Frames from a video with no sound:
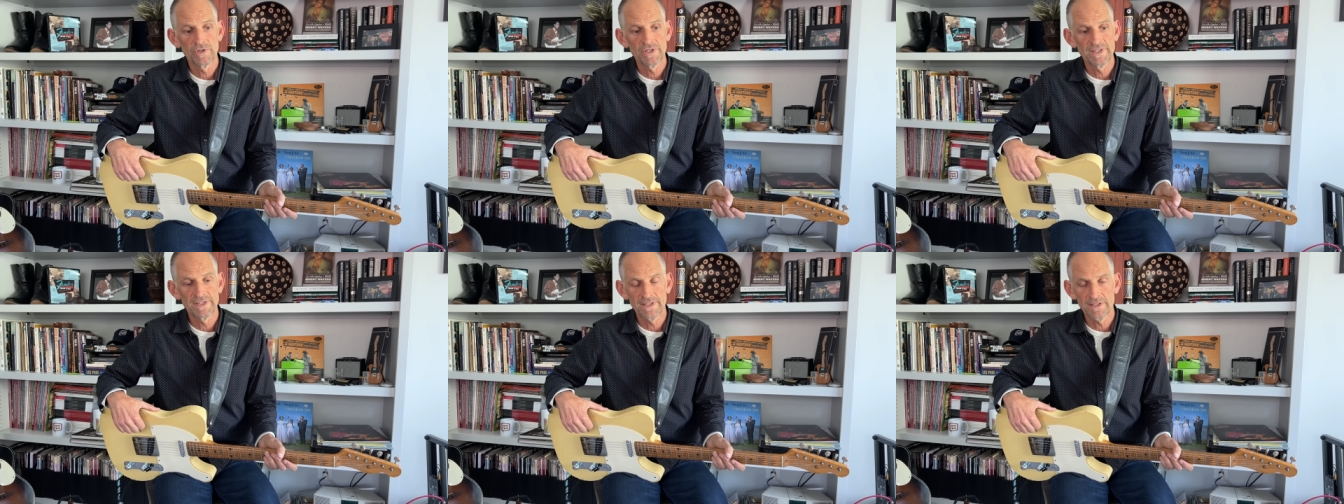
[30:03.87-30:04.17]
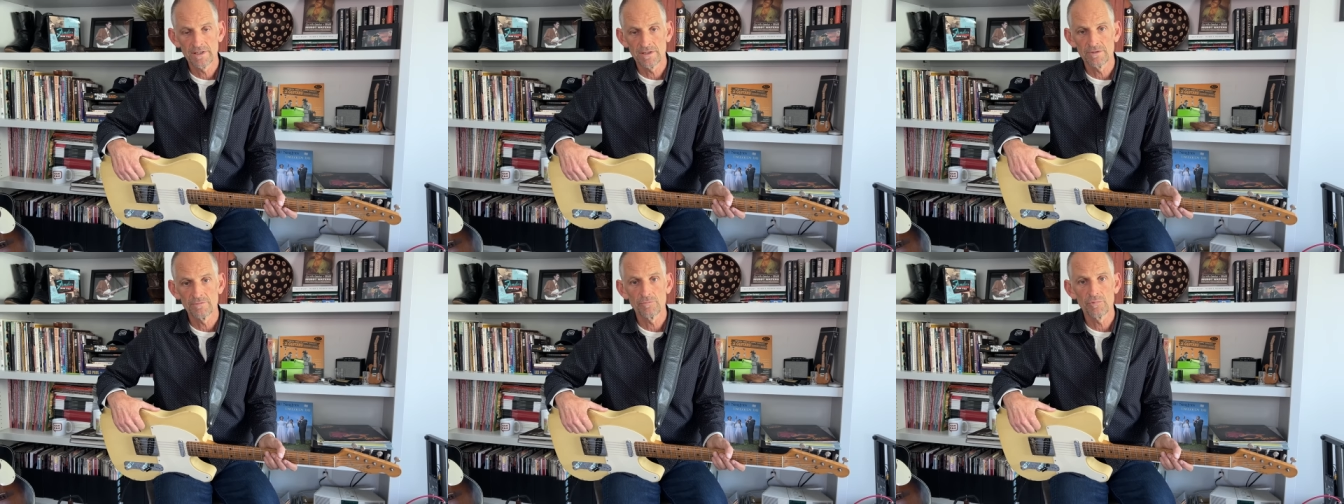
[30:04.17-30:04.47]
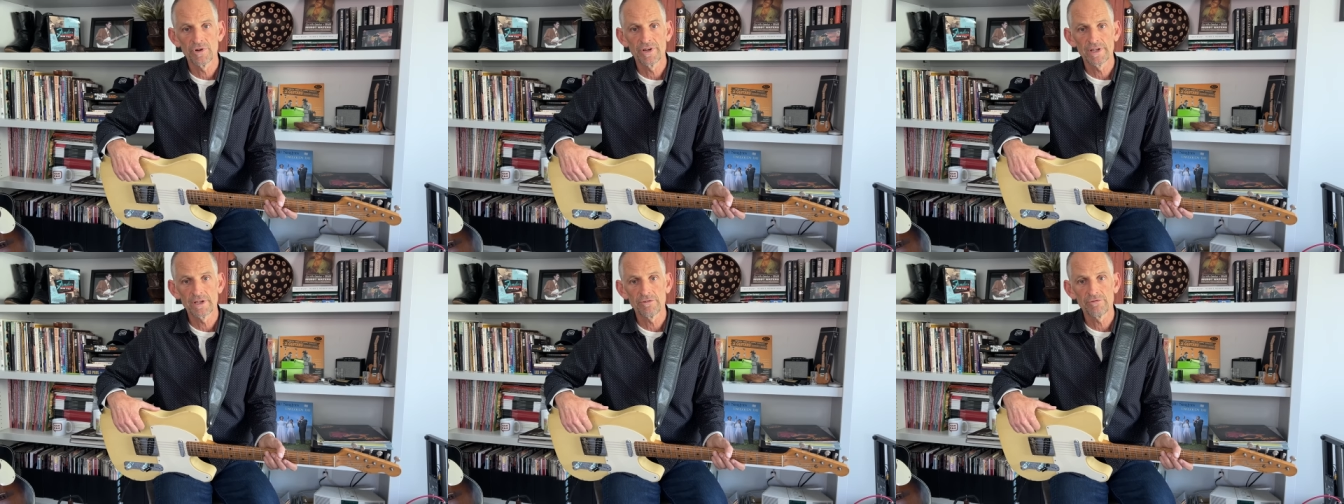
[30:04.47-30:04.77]
didn't
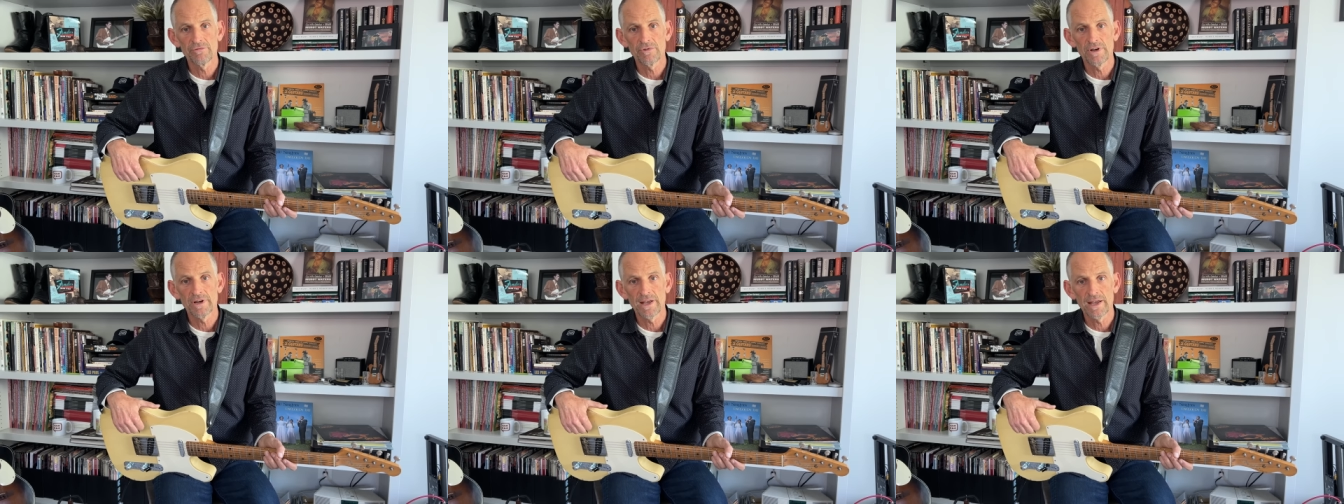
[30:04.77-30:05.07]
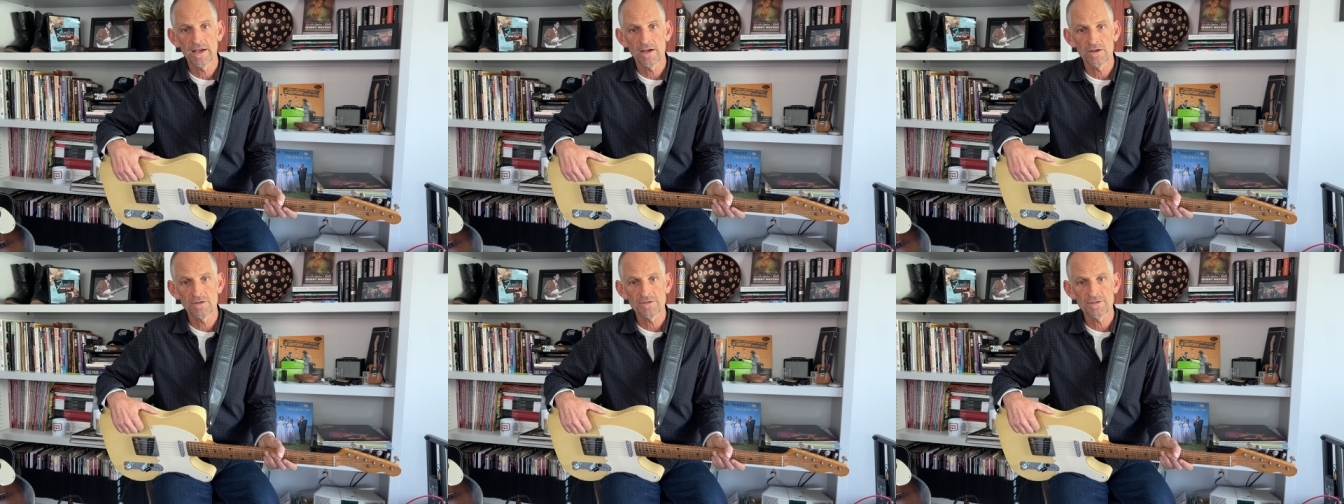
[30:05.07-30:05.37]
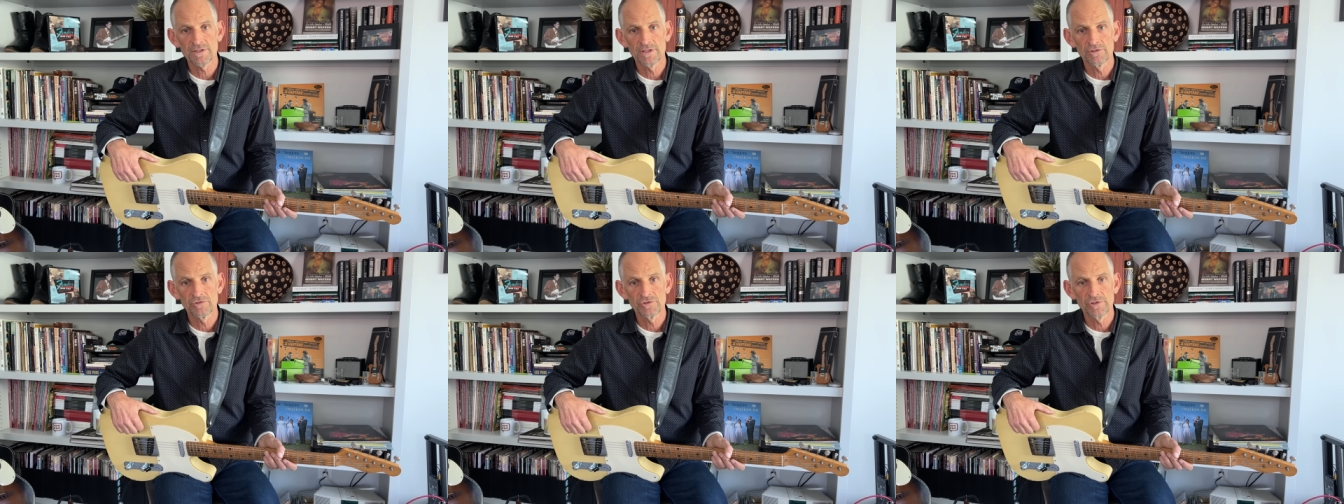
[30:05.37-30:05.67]
bring a front of house
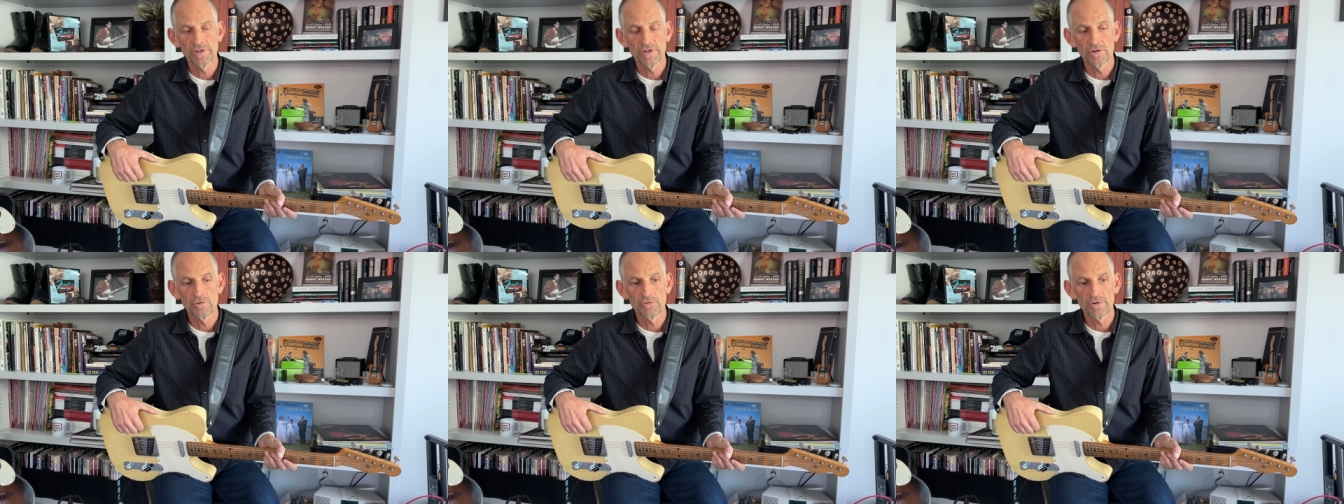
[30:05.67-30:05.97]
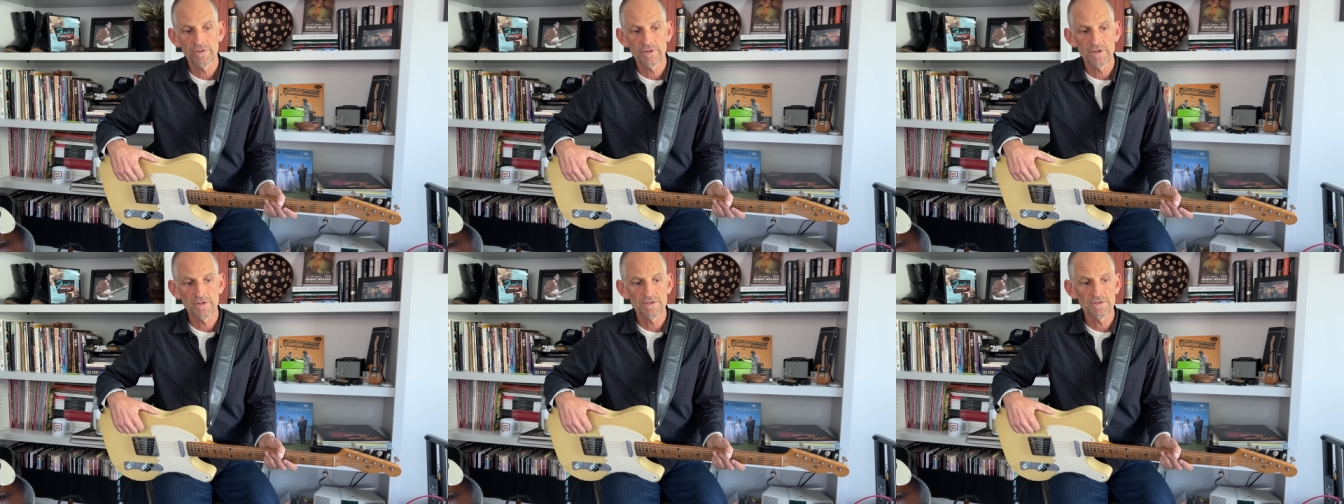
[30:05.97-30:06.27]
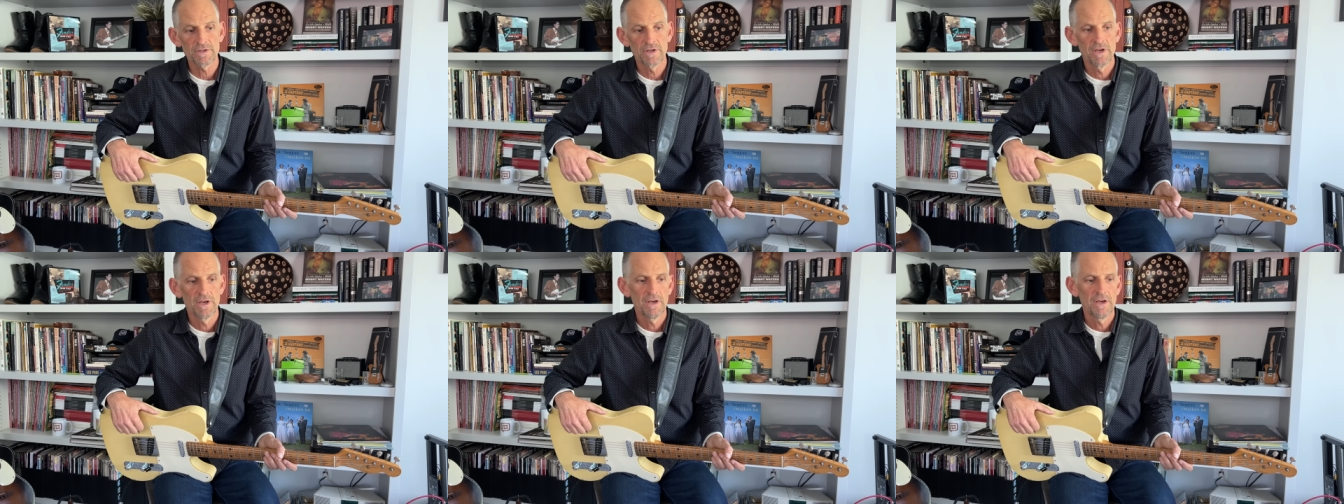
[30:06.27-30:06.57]
engineer with us.